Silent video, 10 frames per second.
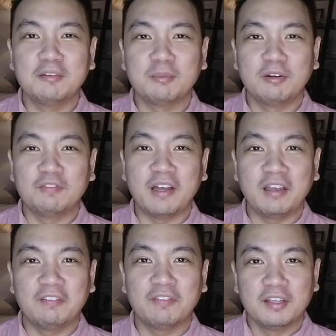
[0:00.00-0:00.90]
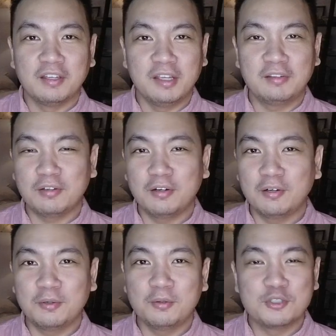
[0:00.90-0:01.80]
number 5,
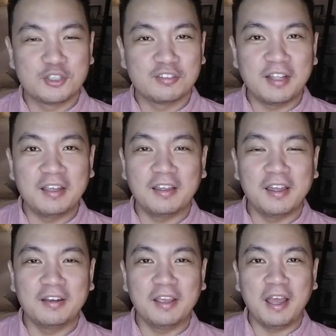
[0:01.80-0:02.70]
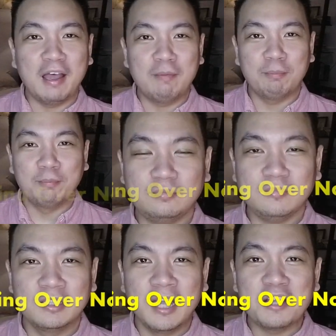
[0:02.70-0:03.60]
eToro, just like any app,
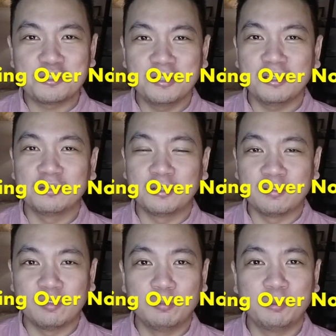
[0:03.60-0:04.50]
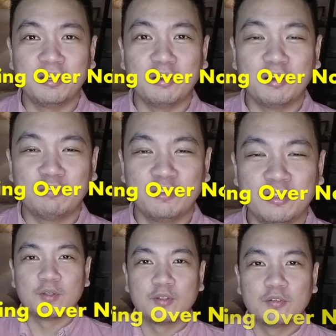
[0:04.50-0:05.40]
actually alerts you pretty
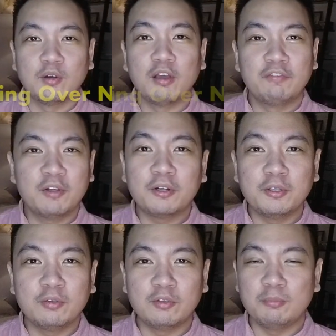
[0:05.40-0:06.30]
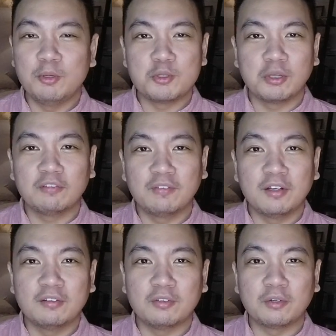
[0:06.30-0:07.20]
often. So if you're used to mutual
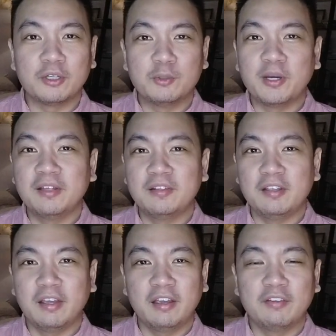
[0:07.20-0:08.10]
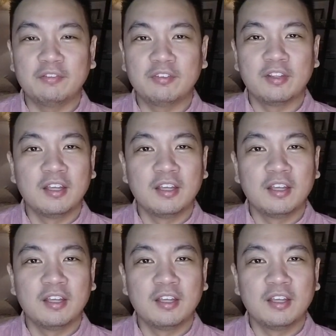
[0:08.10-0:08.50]
funds or UITFs